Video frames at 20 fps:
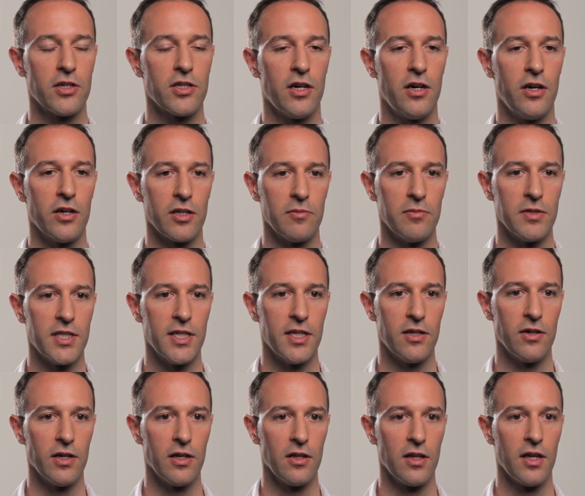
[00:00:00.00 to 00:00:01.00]
harder
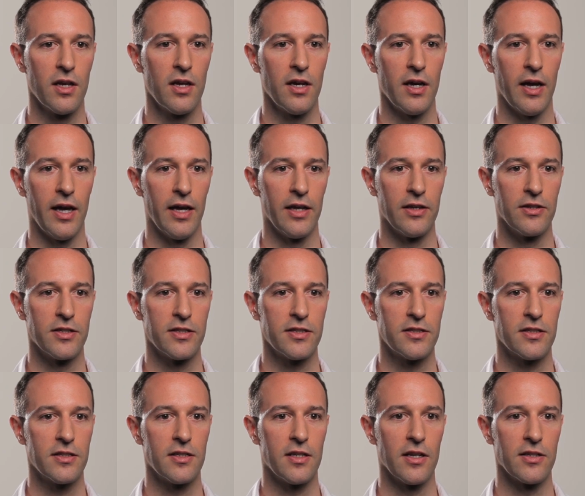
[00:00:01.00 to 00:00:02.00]
material and
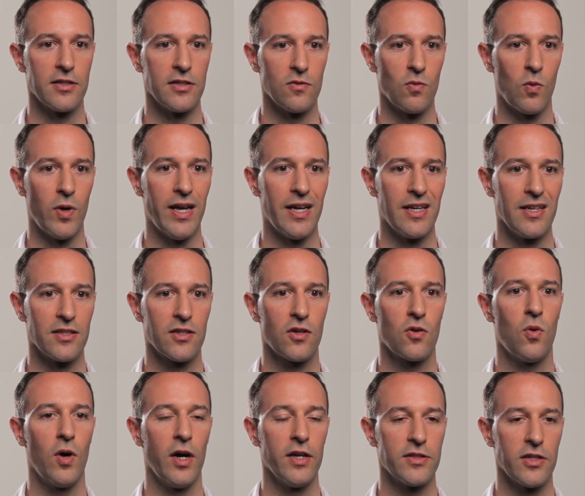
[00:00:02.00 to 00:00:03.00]
doesn't wear
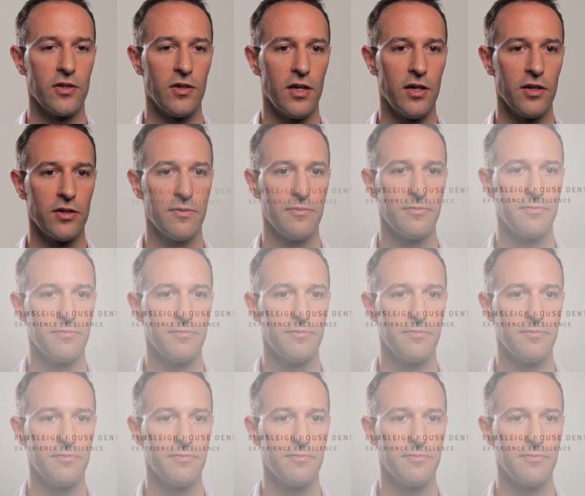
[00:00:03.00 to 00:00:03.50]
quite so hard.